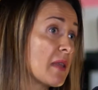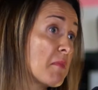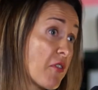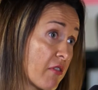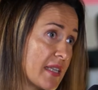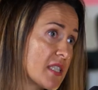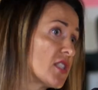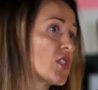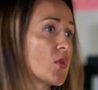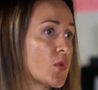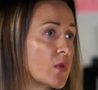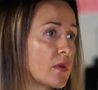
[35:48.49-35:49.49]
can be related
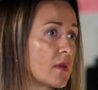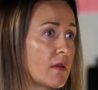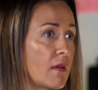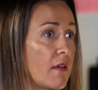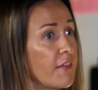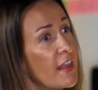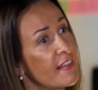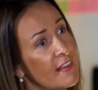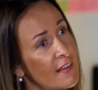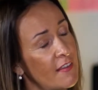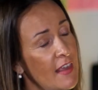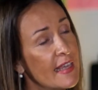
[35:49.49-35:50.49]
to,
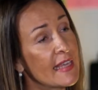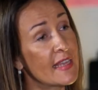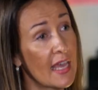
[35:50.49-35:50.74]
they can